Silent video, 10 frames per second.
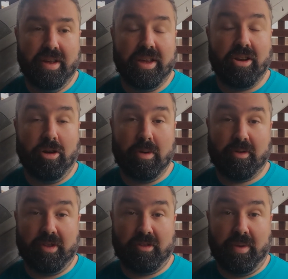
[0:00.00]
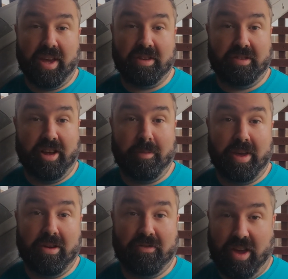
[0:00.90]
Your homework for this week is to tell me
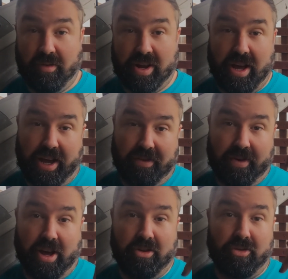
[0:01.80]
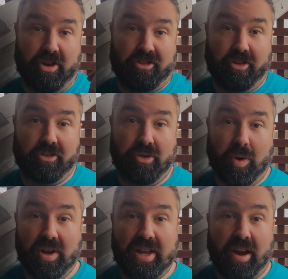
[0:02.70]
your favorite kind of non-traditional
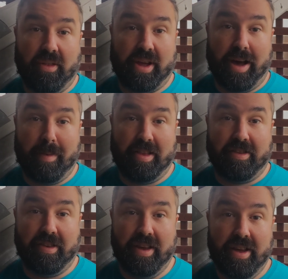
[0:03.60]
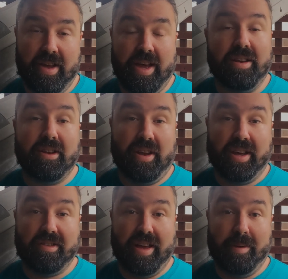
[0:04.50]
sword down in the comments. Until
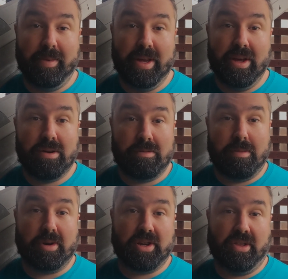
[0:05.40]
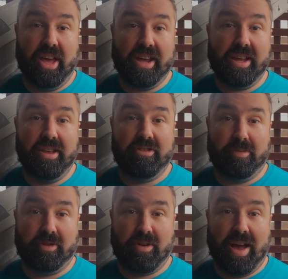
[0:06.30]
next time, remember to like,
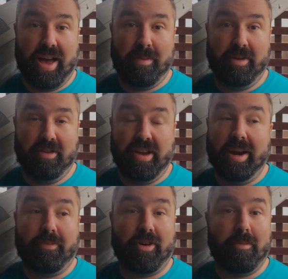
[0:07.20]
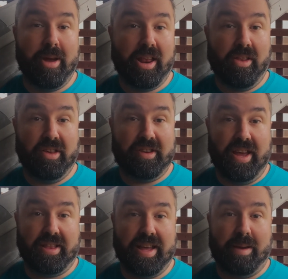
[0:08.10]
subscribe, sign up for our mailing list,
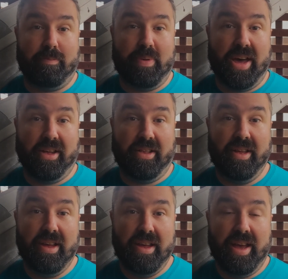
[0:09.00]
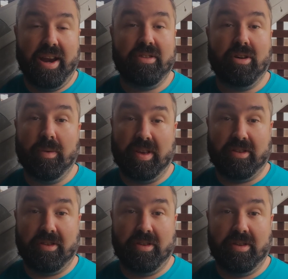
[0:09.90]
hit that bell, and as
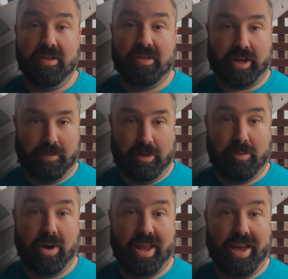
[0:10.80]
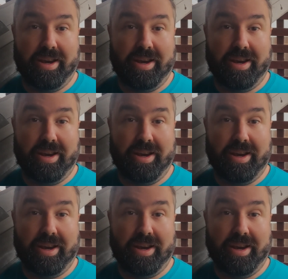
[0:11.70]
always, stick 'em with a pointy end.